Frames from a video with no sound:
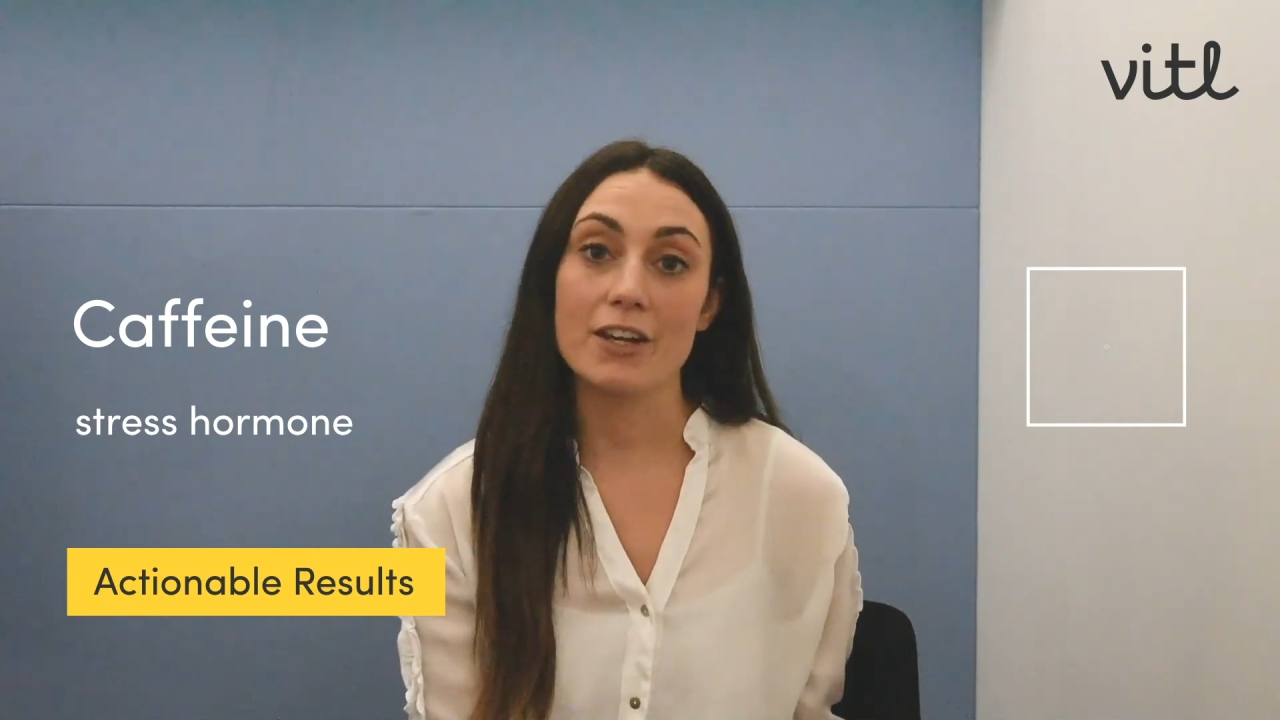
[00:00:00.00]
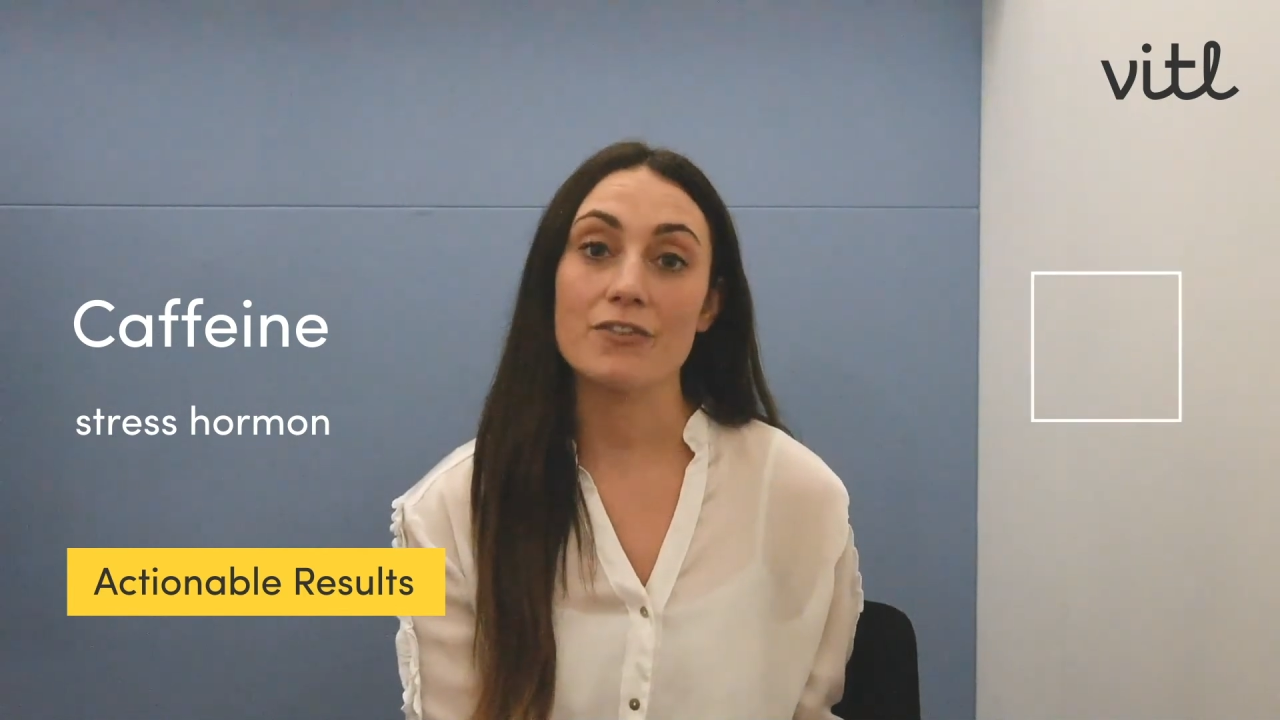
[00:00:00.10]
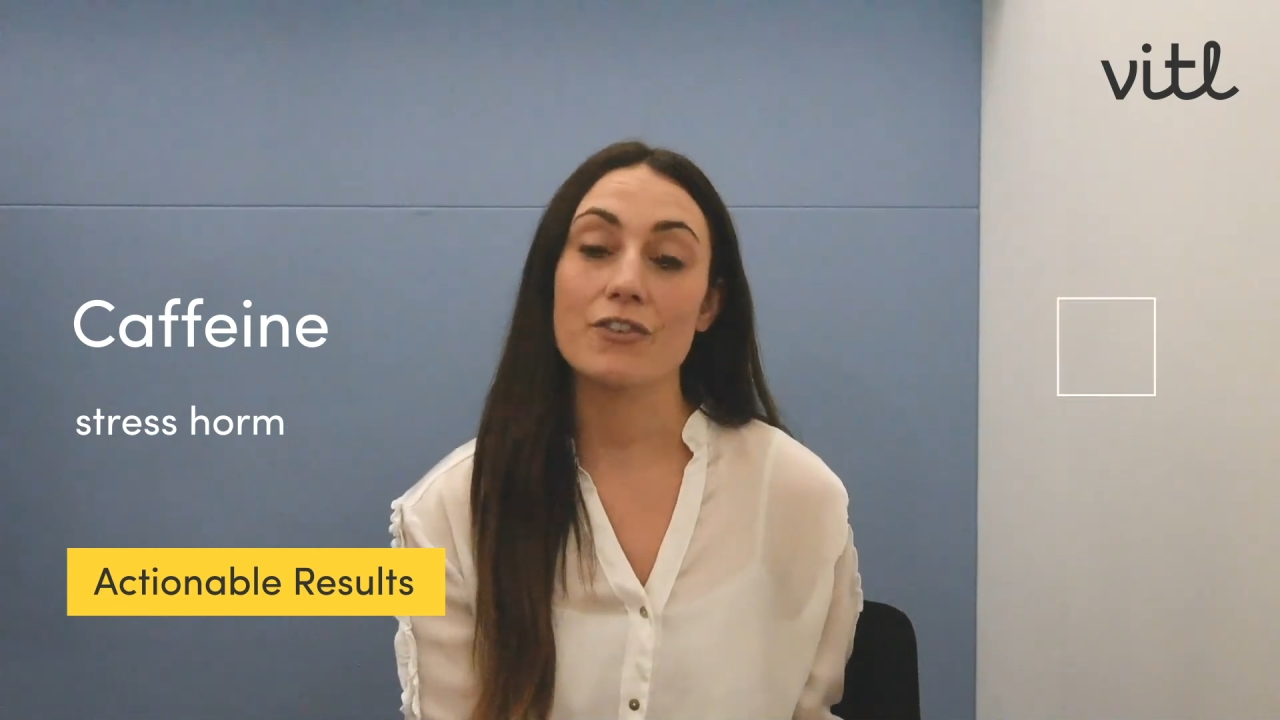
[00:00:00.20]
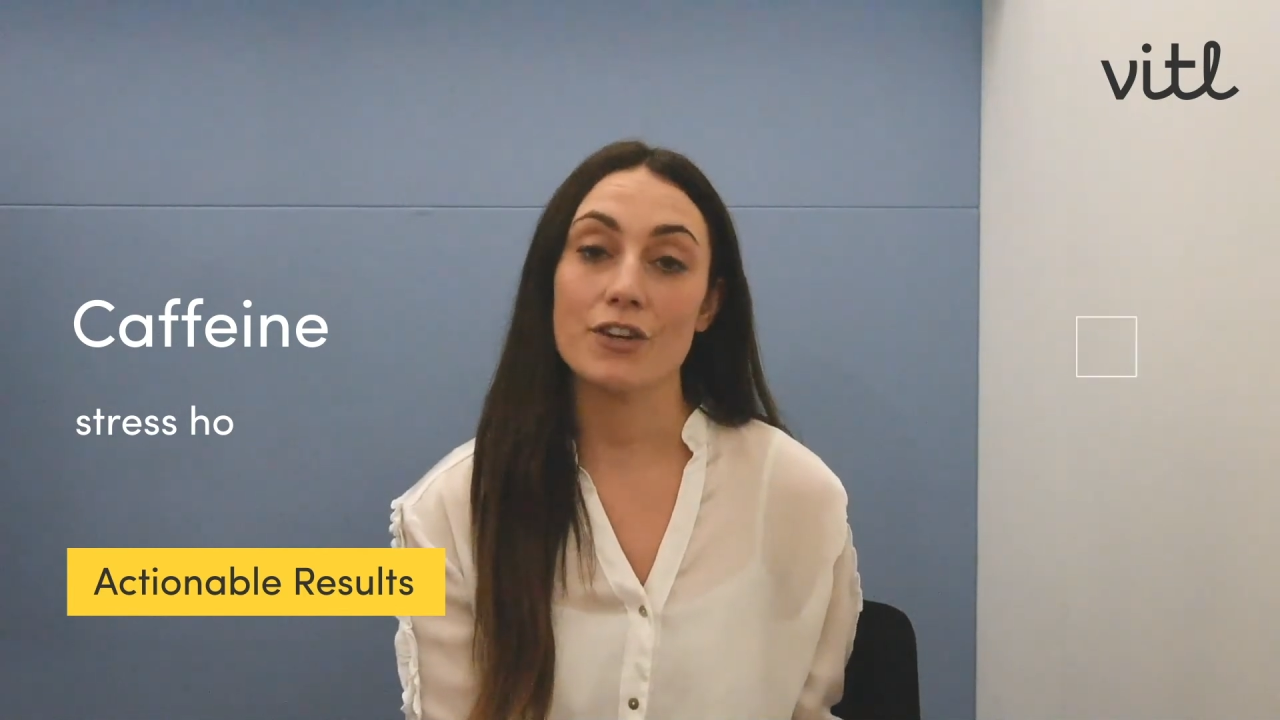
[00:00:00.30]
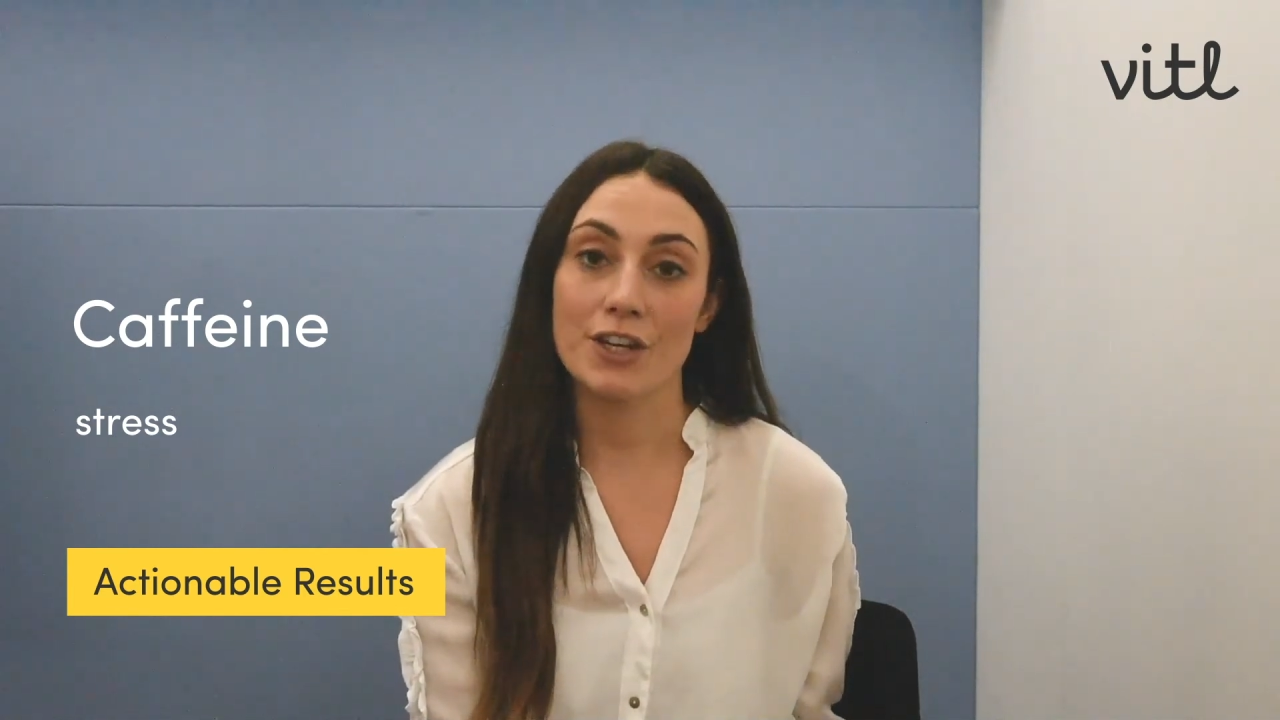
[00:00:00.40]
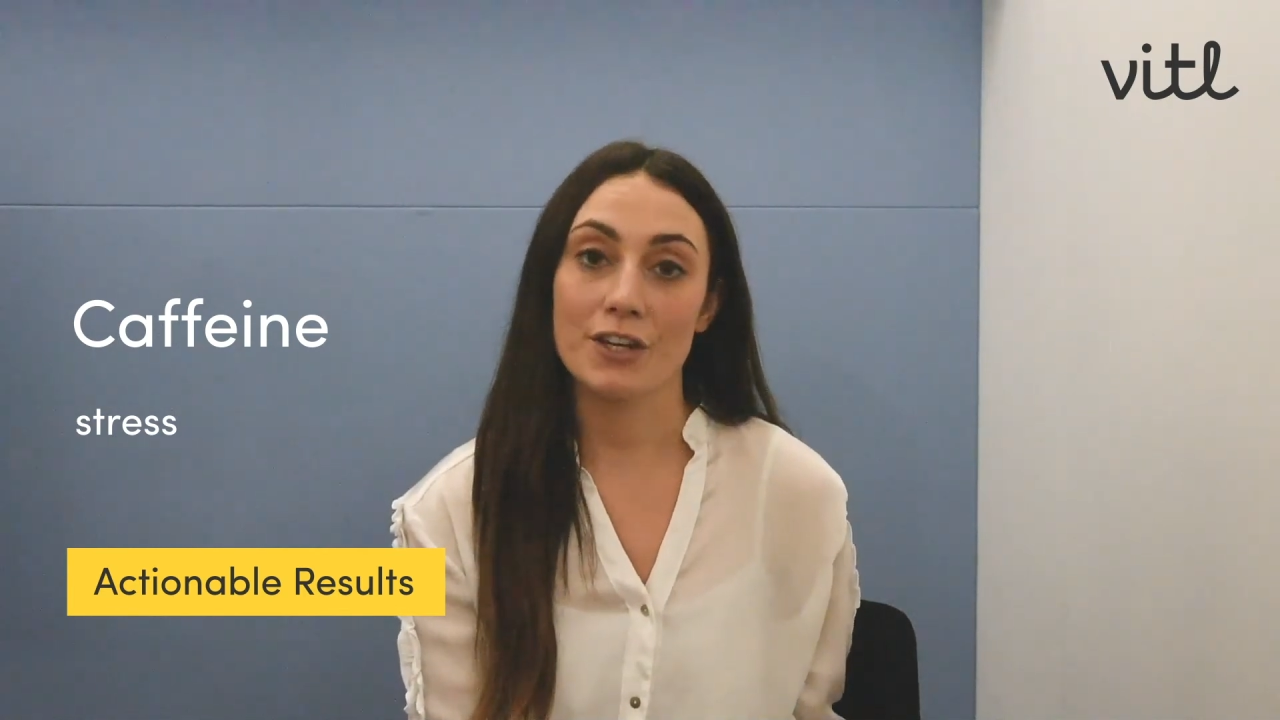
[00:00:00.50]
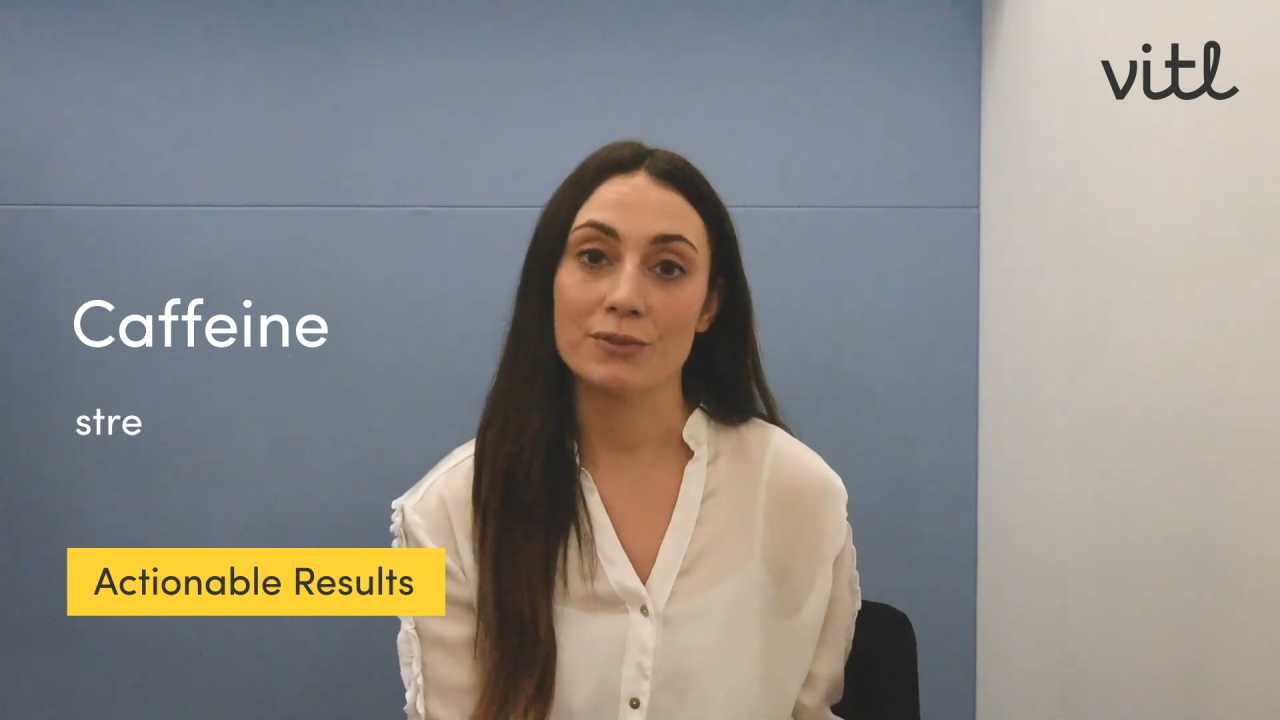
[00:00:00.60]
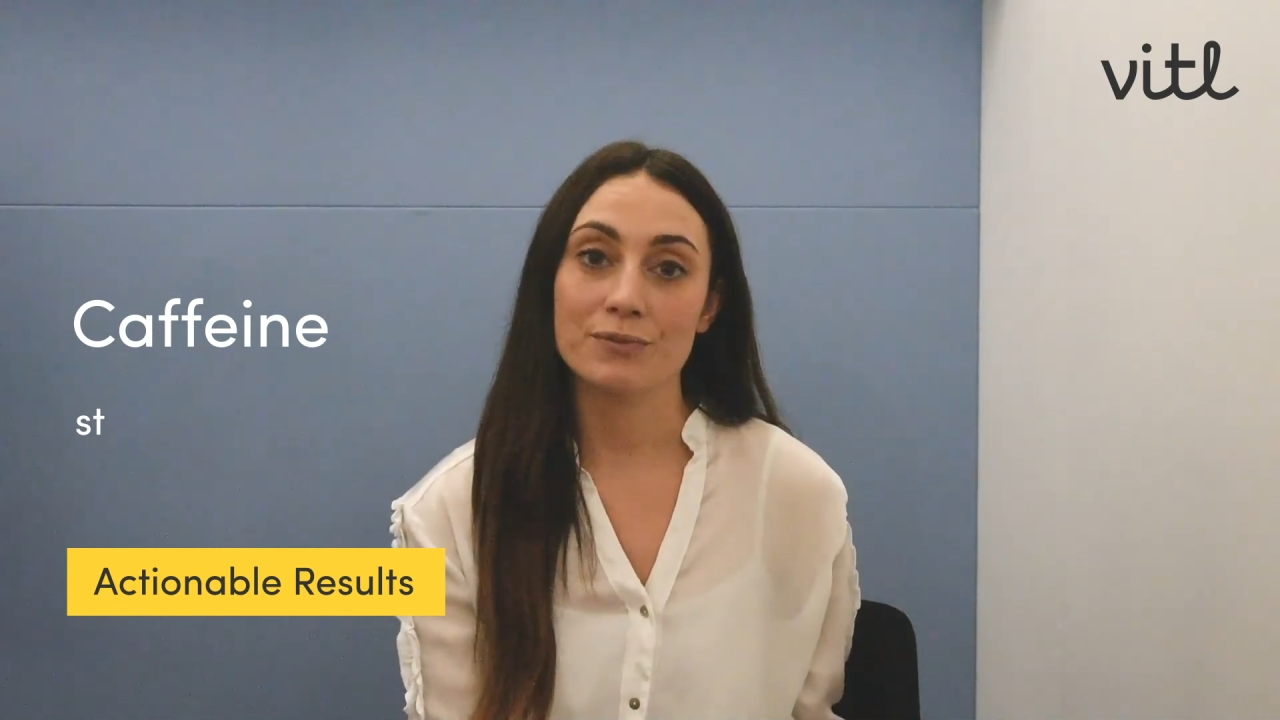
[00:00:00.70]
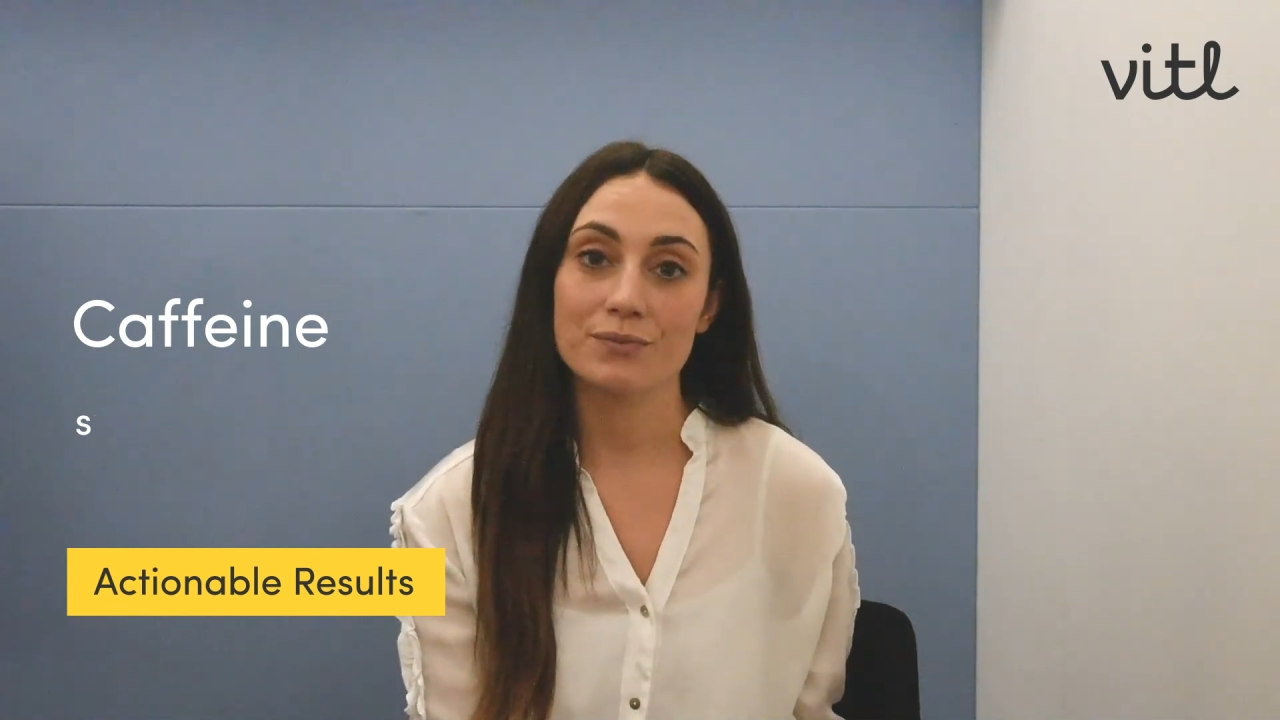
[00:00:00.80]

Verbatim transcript: for you.